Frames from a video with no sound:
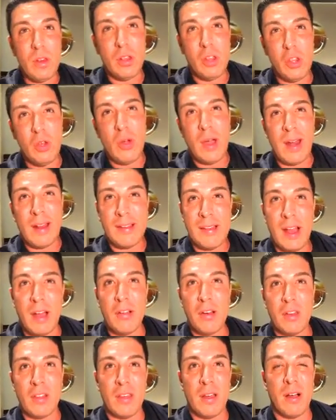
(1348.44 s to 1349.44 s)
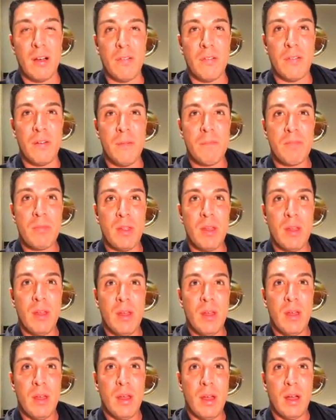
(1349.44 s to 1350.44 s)
you got to tell yourself
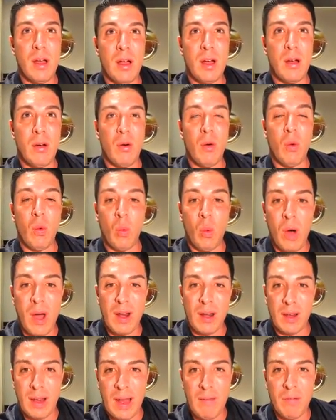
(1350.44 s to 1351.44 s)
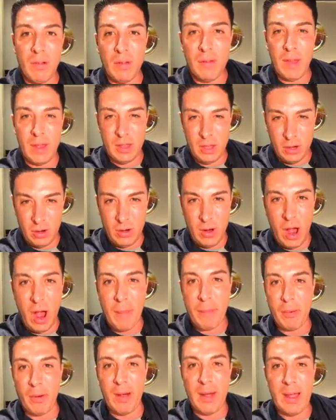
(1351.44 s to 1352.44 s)
uh, what level that you're
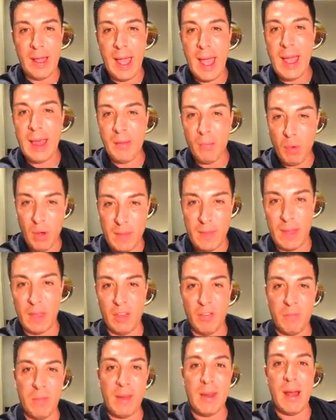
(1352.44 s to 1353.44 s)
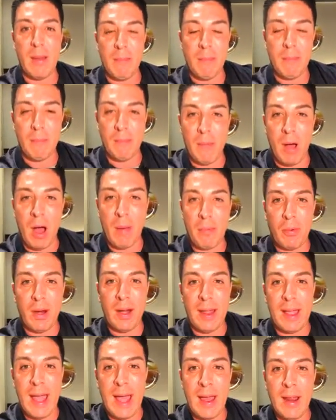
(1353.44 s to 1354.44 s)
operating at and what that you've been at,
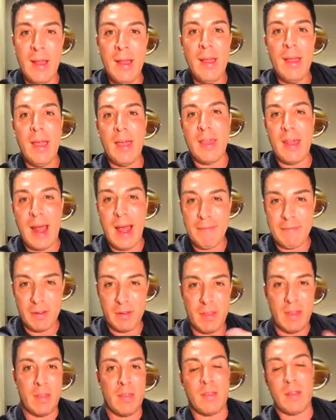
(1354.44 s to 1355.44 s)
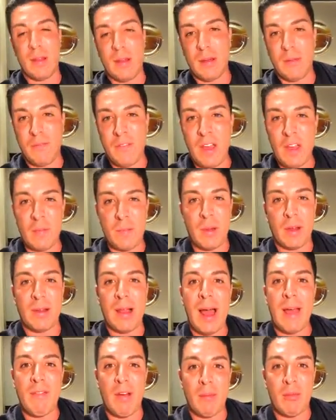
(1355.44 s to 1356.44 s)
operating at. And then after this Facebook
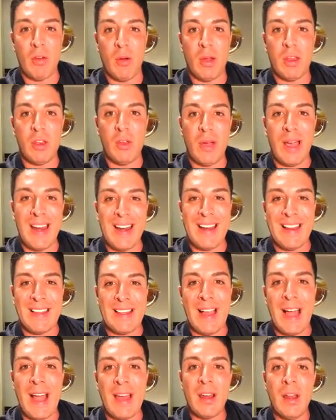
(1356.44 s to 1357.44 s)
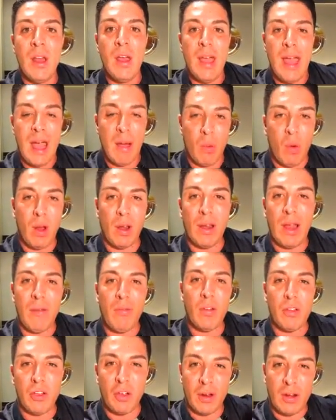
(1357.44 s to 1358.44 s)
Live I'm doing, you got to decide at what
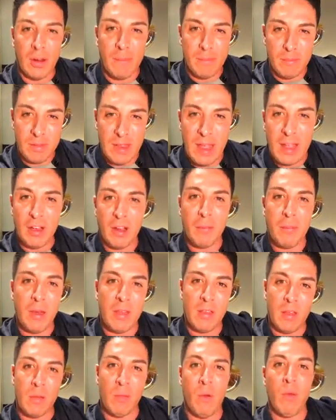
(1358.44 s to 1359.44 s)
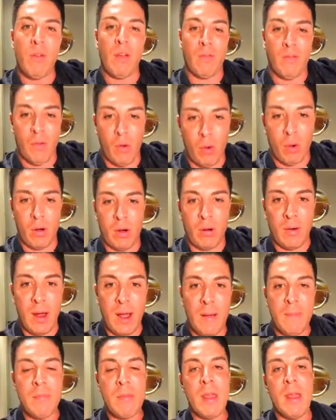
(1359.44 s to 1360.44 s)
level you're going to take your business moving forward,
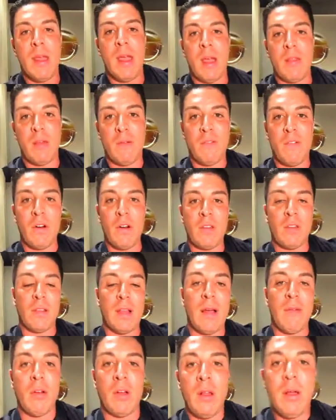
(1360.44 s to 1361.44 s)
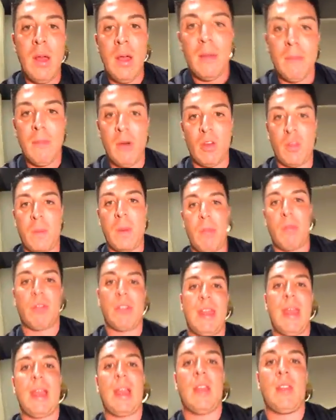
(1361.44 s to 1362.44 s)
right? And the first level most people
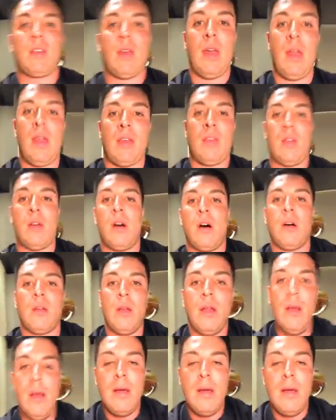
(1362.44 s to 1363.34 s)
take is, is called